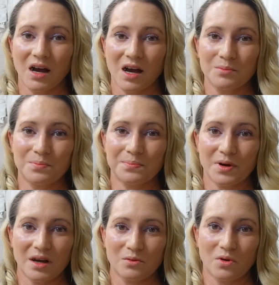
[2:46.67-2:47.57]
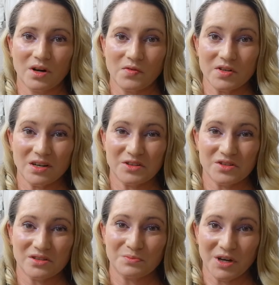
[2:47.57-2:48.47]
I probably won't ever touch
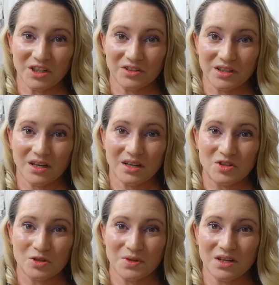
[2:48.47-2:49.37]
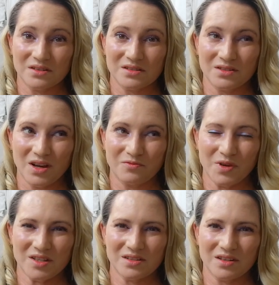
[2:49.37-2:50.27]
this bottle again just because it left
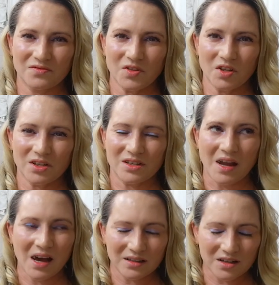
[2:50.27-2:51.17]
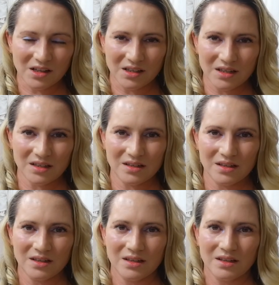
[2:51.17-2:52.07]
my skin feeling not
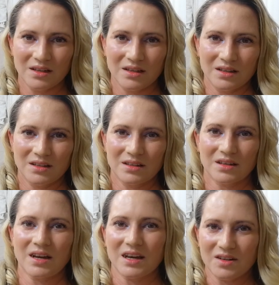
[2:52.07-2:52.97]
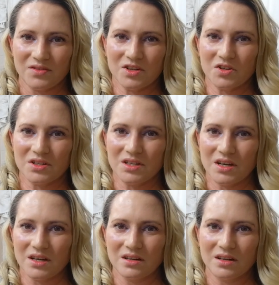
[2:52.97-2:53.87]
clean, kind of
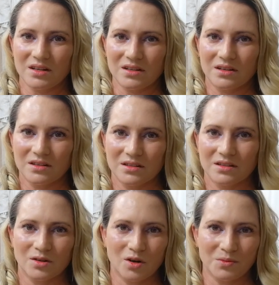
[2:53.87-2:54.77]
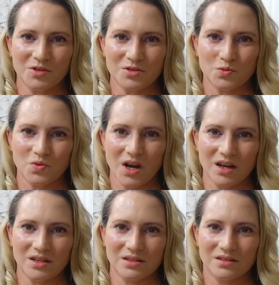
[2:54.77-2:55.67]
irritated, almost
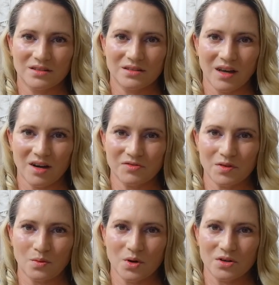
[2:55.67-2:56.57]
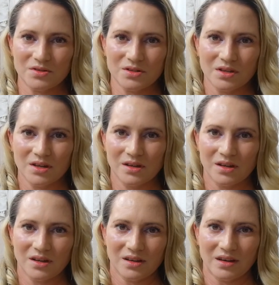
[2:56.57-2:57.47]
red afterwards,
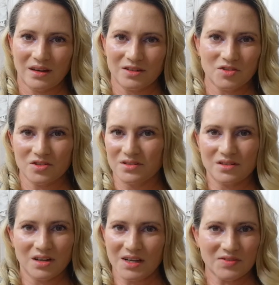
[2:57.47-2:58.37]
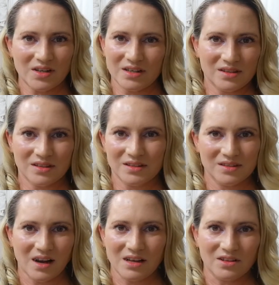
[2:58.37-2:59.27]
and just didn't offer anything
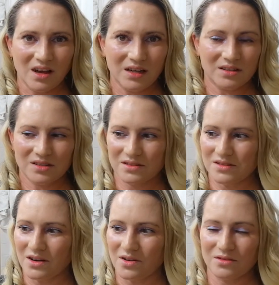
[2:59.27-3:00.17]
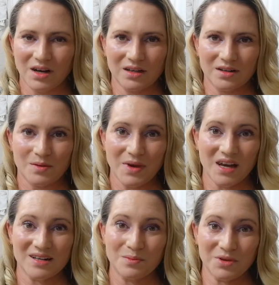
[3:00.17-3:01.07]
I liked. So, I don't know.
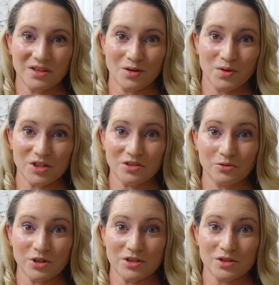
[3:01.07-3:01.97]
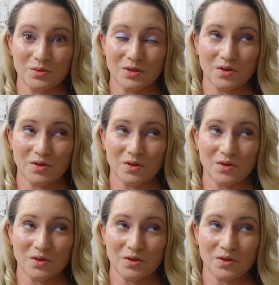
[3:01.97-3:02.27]
Mad Hippie, their original releases were